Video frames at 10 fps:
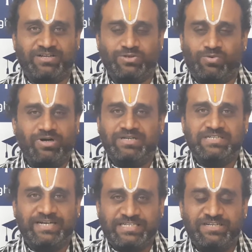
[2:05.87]
So what does
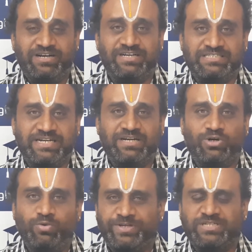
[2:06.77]
a textile designer
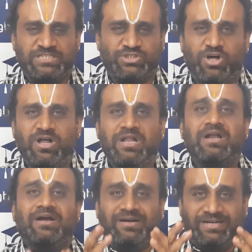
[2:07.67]
do? We just saw
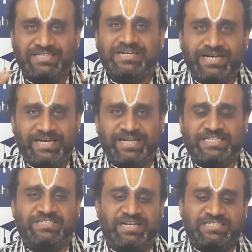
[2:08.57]
design
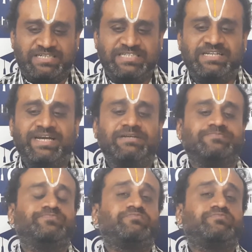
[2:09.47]
textiles, design